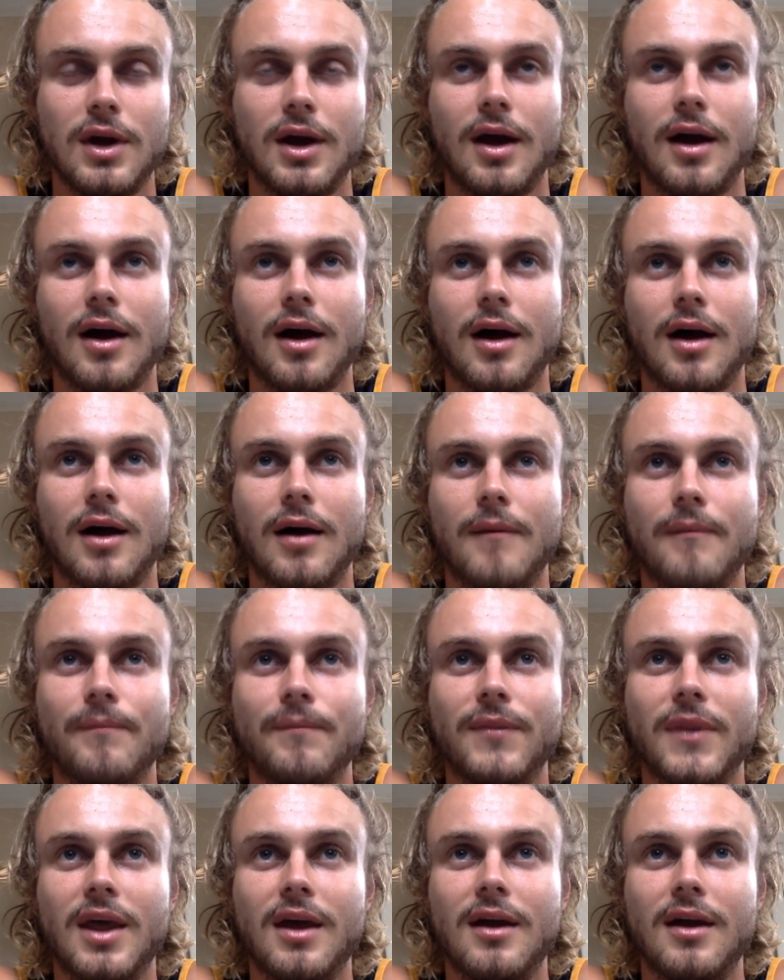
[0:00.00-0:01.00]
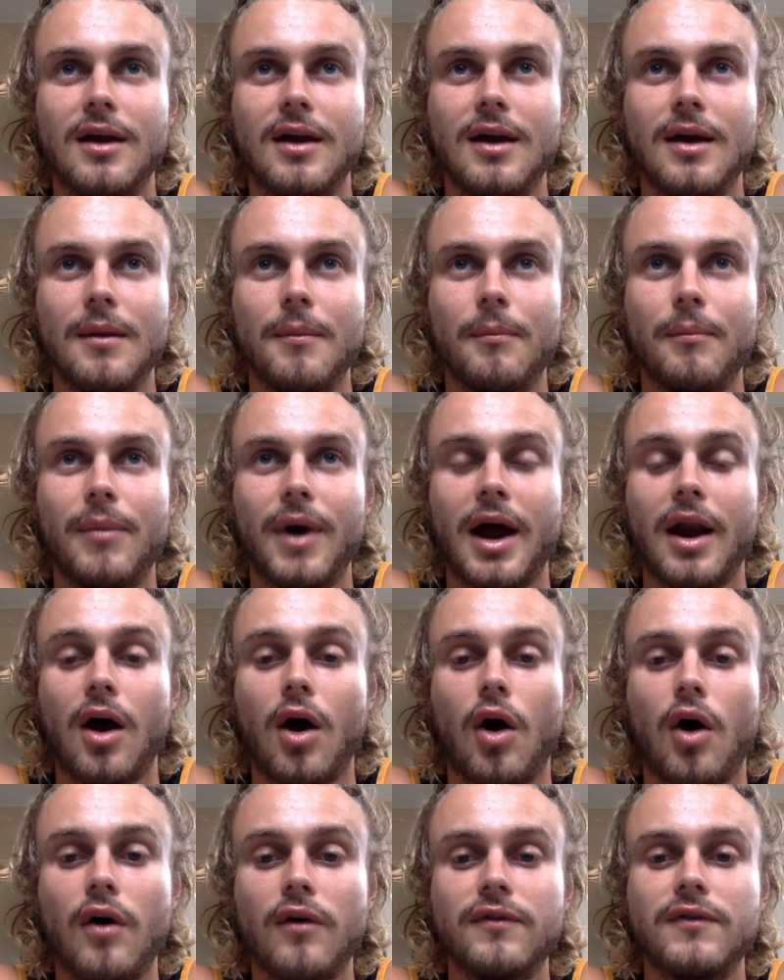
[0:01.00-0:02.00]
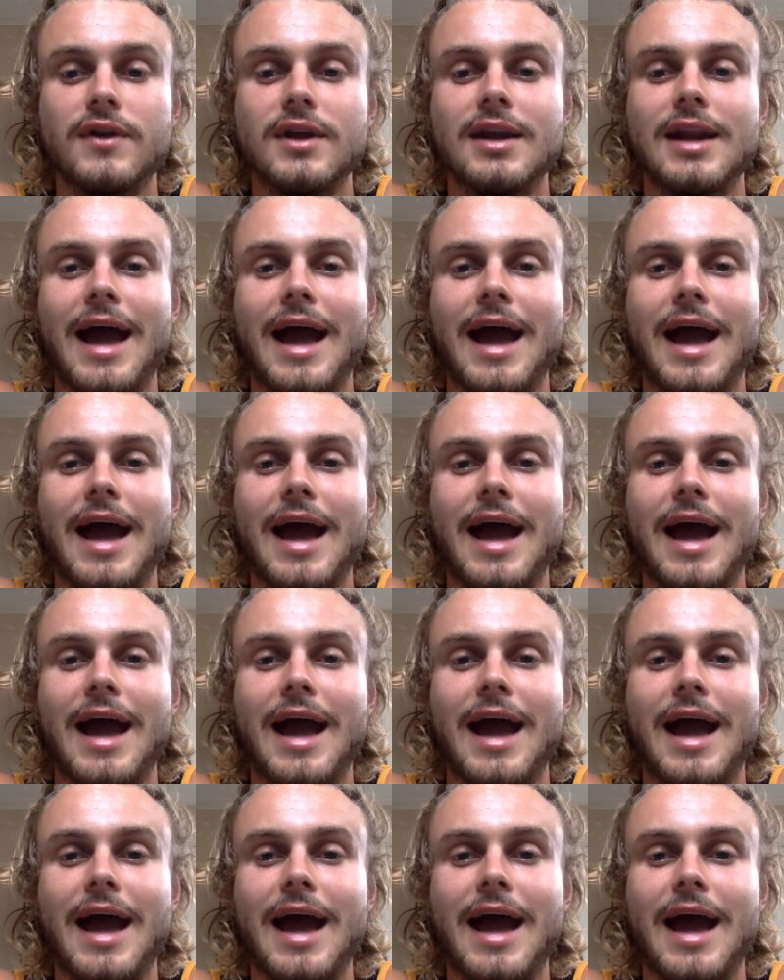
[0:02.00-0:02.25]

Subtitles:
but often